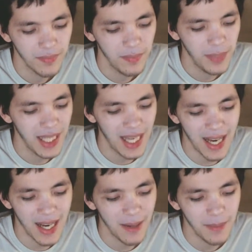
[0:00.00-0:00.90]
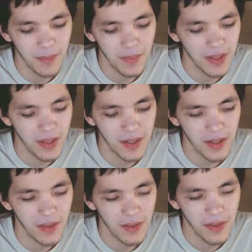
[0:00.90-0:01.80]
But yeah,
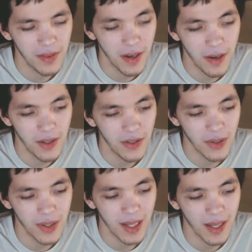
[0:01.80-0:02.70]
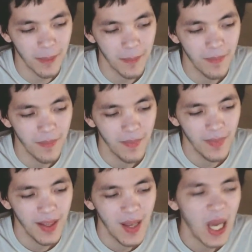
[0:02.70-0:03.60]
it's so interesting.
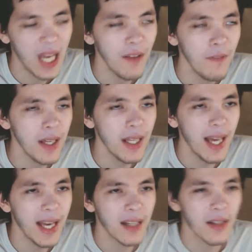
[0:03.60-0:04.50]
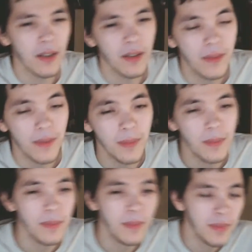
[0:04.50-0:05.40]
And I feel like
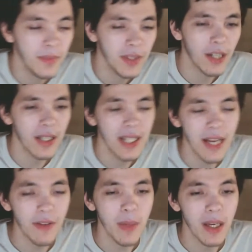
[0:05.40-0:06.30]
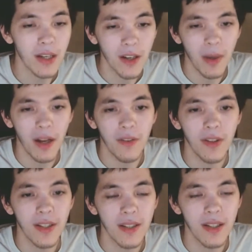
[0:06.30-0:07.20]
there could definitely be a good amount of
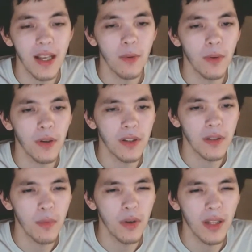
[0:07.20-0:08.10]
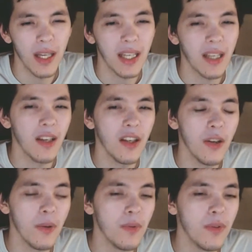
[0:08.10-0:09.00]
you listening where it's more like
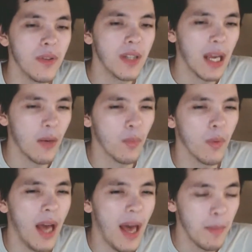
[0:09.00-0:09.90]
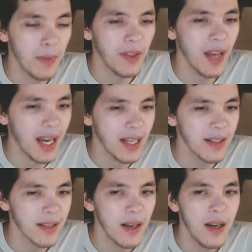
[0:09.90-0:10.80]
you can
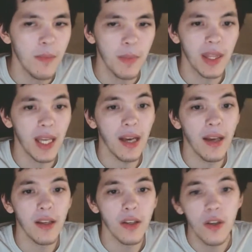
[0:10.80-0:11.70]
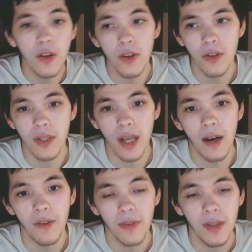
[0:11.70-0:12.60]
empathize, but that you
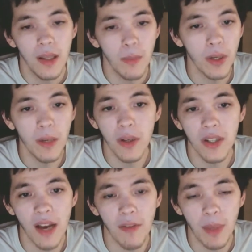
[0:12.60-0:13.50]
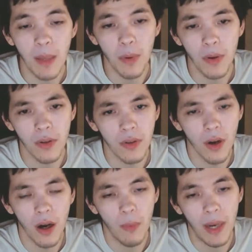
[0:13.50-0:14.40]
yourself pretty much have people who
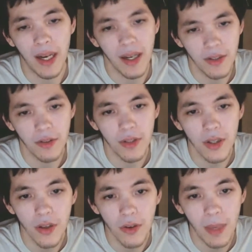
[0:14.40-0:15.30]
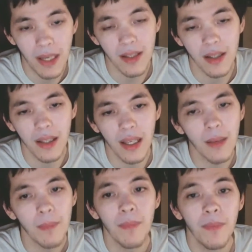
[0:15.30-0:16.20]
are way nicer to you,
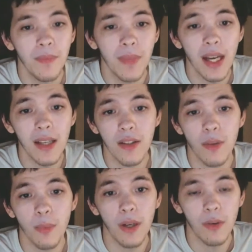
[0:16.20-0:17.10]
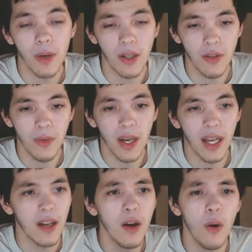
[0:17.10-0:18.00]
basically. That is the real question,
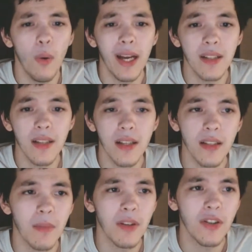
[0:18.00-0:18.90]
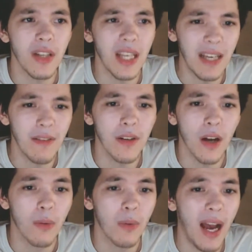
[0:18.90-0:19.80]
right? Why is Sun Mushy even
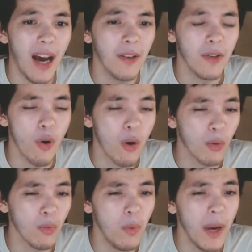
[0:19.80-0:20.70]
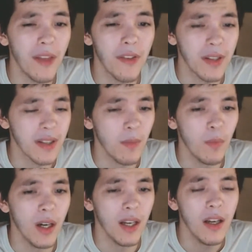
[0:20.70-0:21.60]
around or with
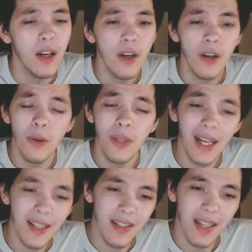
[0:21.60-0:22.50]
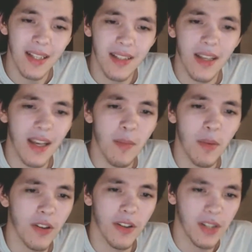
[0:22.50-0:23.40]
someone who does this to him
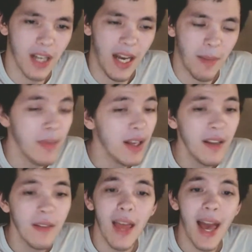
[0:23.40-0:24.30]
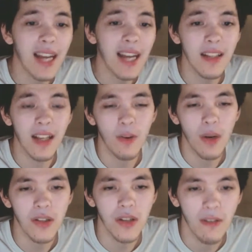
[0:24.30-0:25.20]
all the time? Excellent
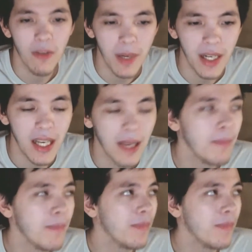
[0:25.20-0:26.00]
question, everybody.